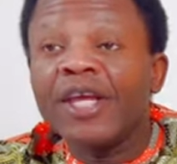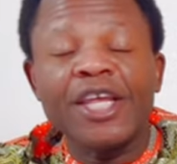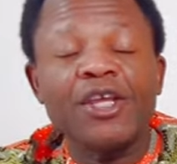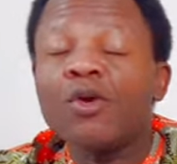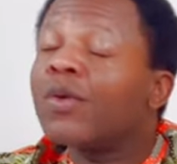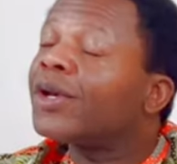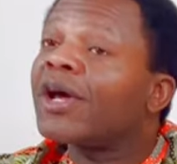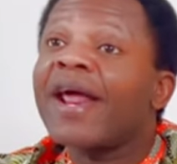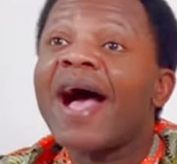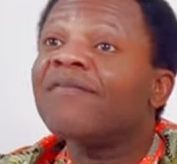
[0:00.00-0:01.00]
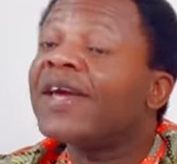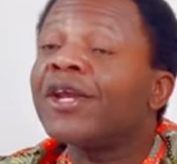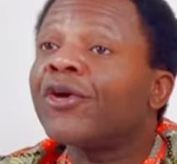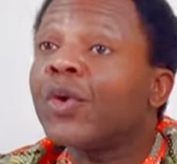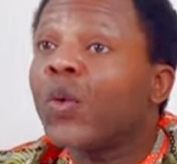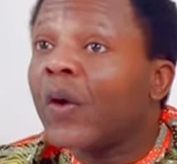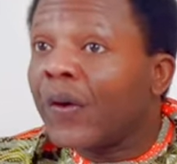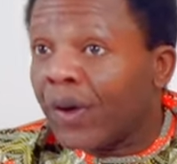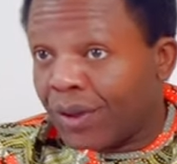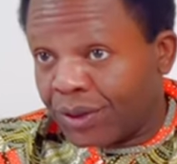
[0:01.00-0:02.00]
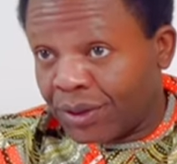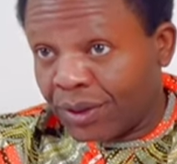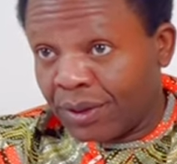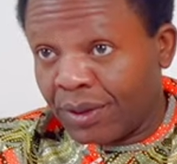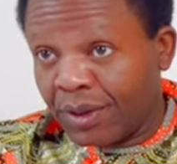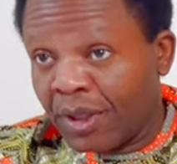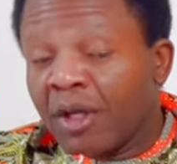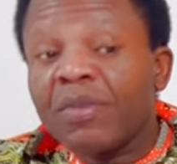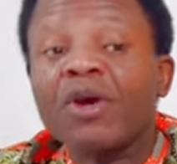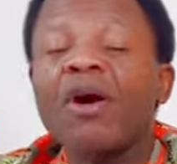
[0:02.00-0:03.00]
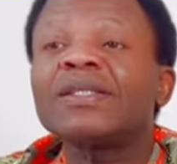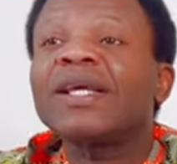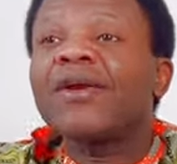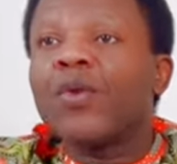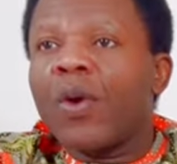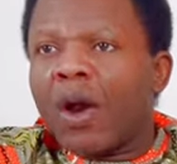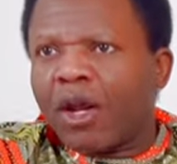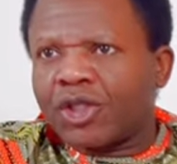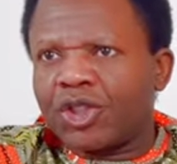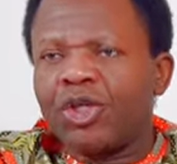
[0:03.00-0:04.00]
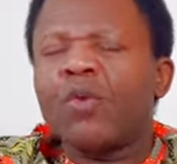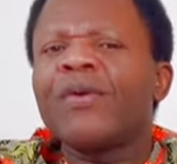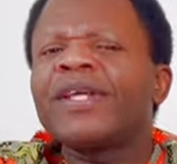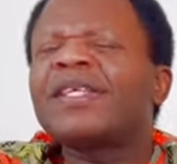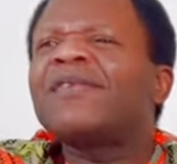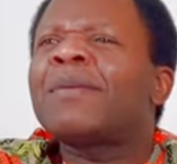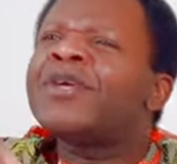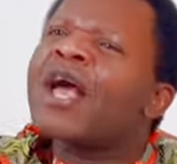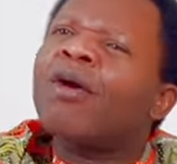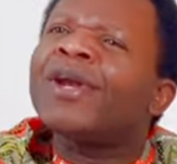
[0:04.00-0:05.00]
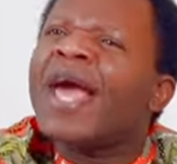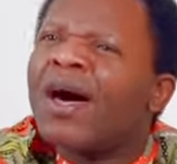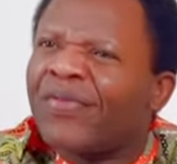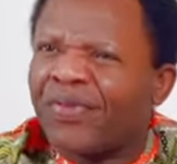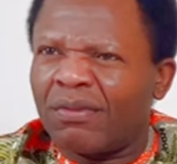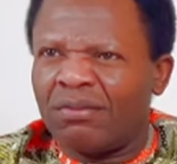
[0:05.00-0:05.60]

you will not have any rewards. Because the rewards, you will receive them here on earth.